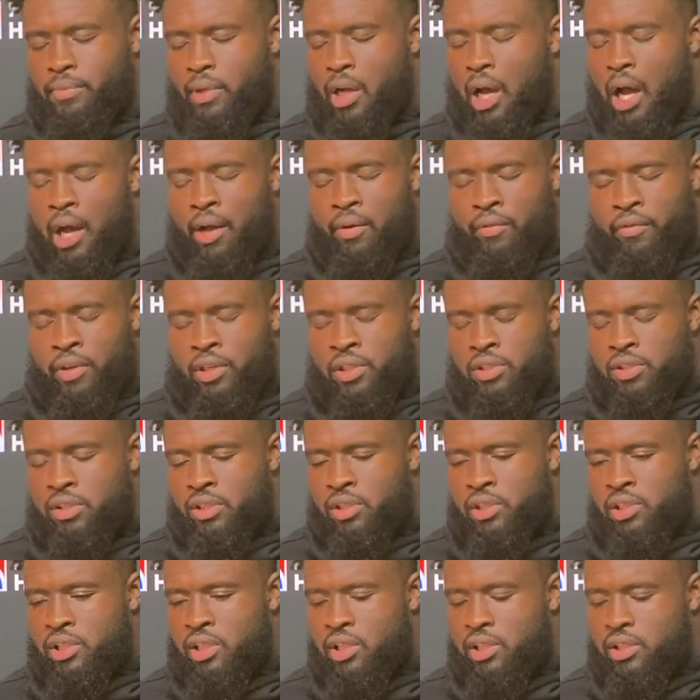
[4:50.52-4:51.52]

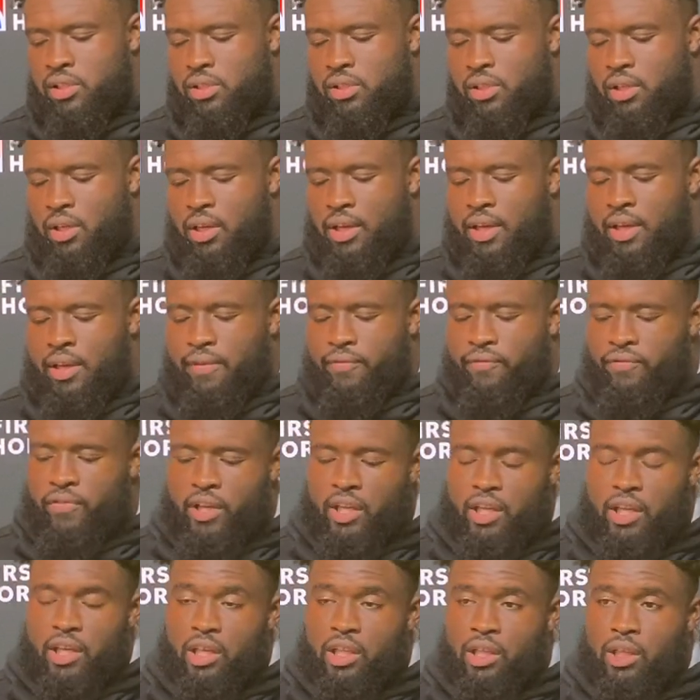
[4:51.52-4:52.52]
Obviously, just
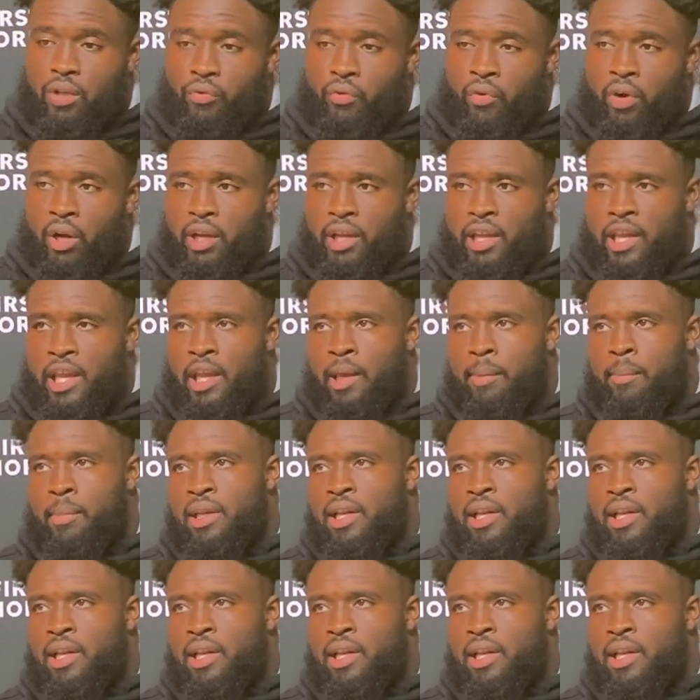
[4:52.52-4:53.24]
fitting in the run game,